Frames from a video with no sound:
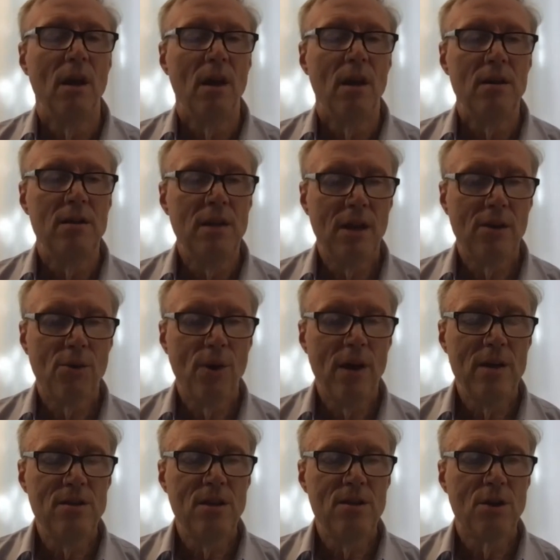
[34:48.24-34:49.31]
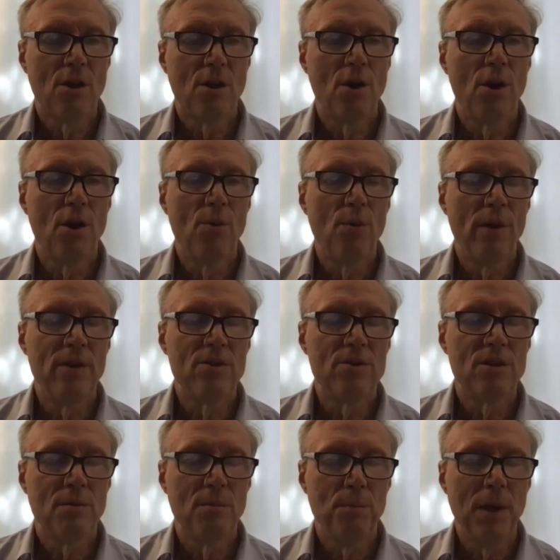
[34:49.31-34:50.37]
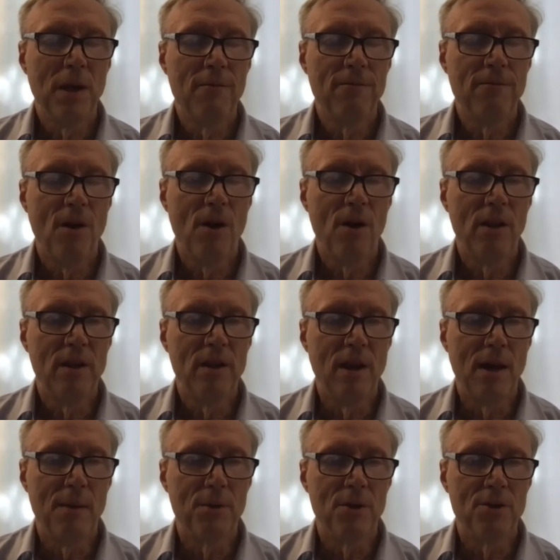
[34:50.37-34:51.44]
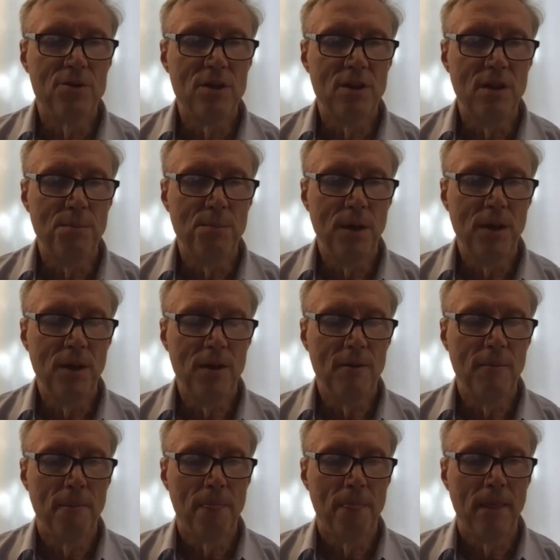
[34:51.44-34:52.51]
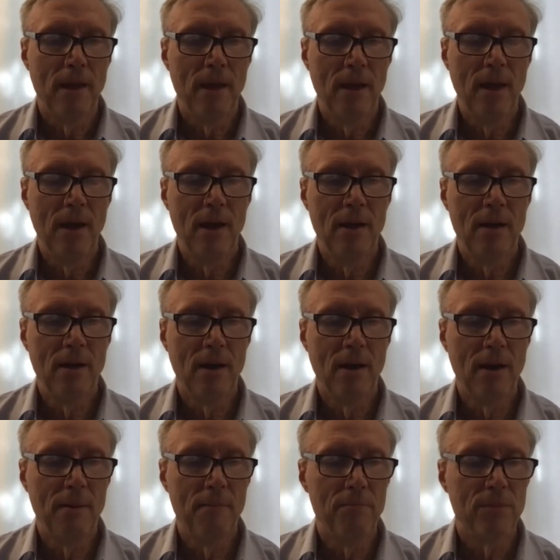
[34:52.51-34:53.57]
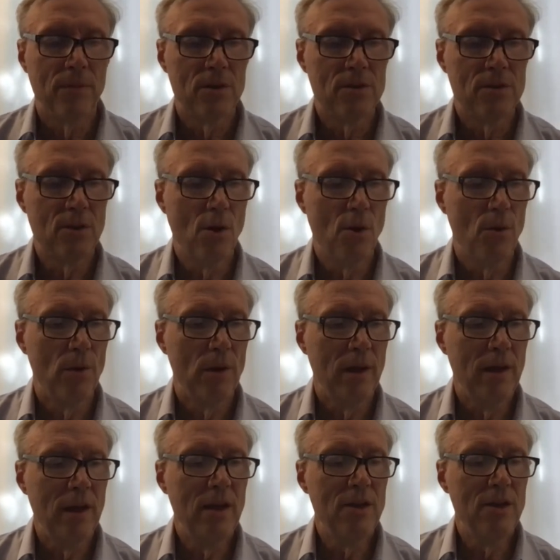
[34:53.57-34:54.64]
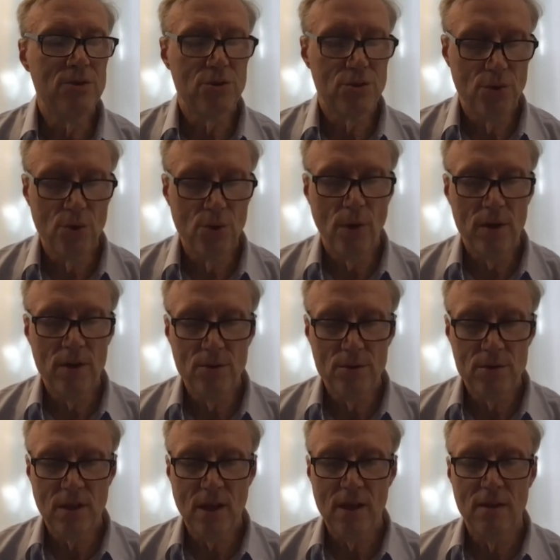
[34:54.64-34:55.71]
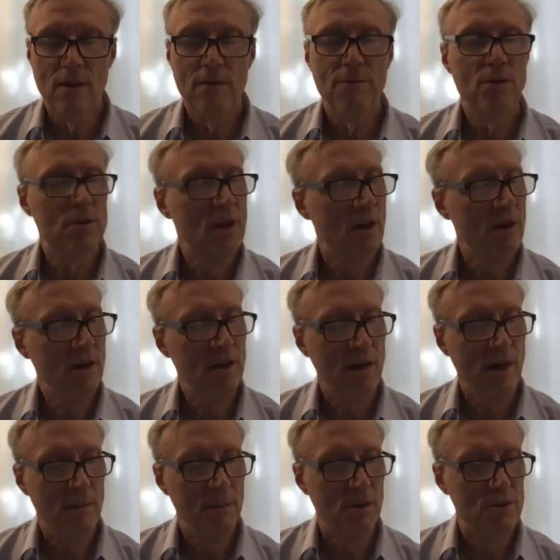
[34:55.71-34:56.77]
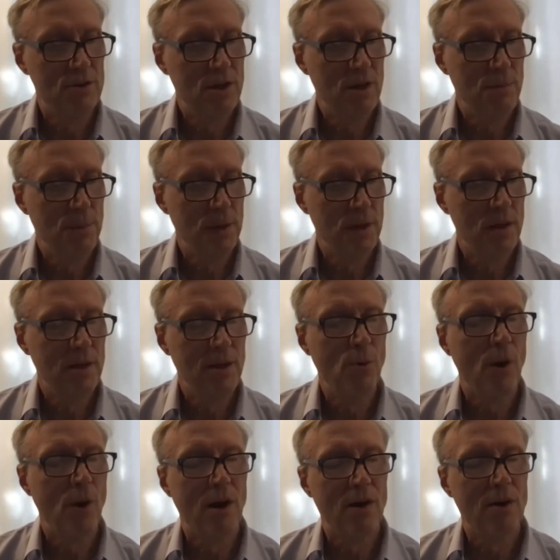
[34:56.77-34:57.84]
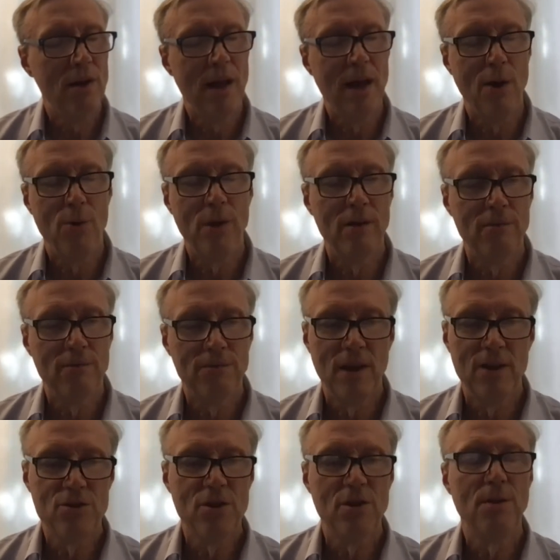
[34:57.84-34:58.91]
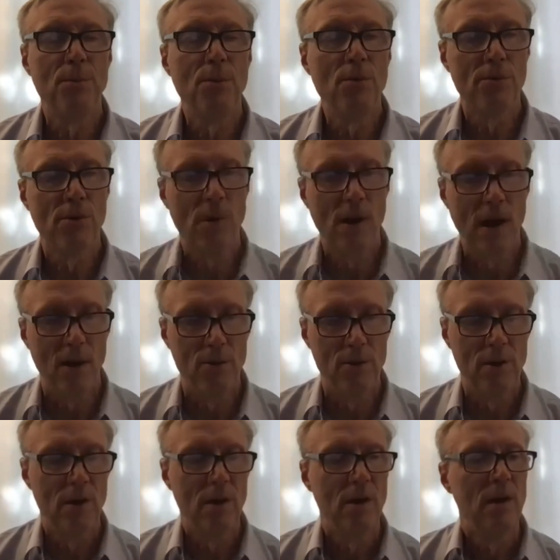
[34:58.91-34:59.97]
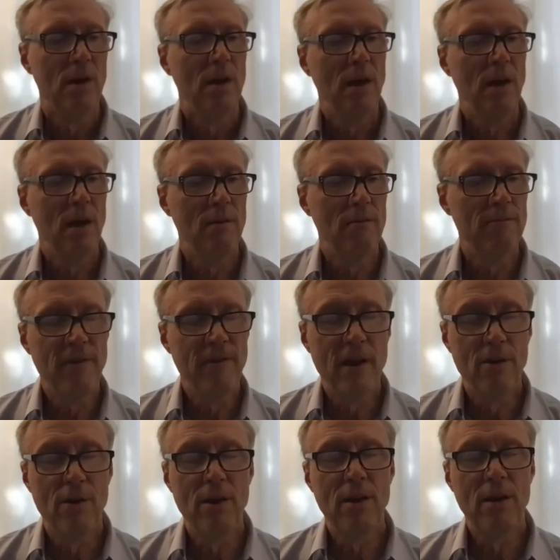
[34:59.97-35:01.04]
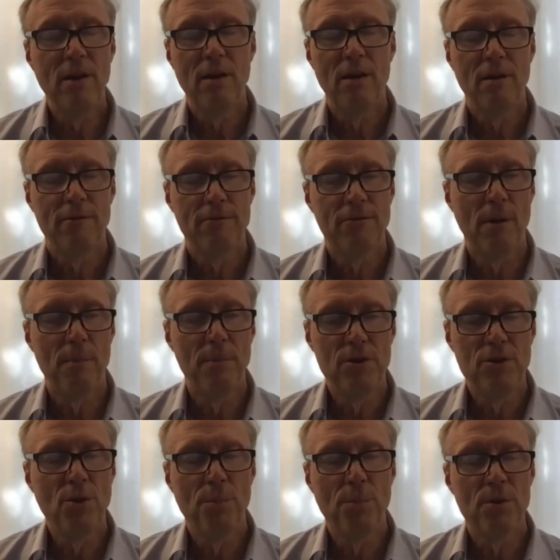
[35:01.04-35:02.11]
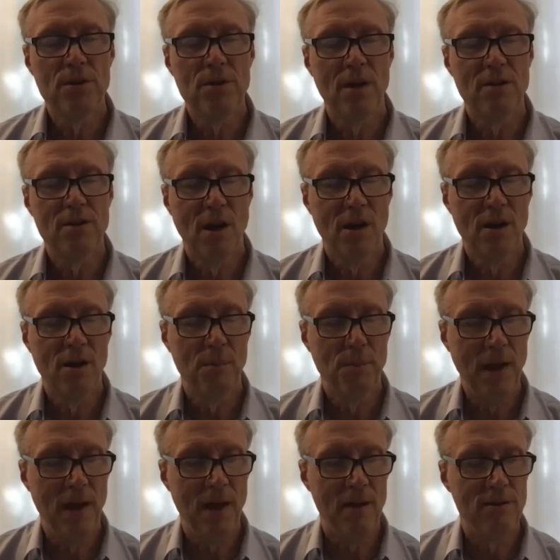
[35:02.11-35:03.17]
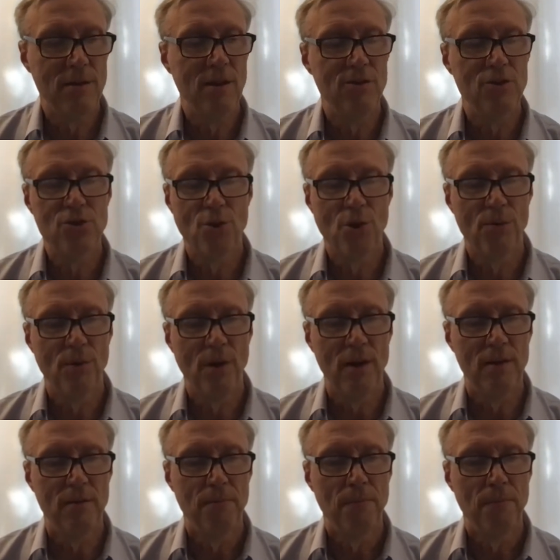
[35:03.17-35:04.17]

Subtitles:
debt crises occur when there's a big fall in nominal GDP. And so it is true what you say, that if you target nominal GDP, you are allowing inflation to move around and vary from the 2% target path in the short run.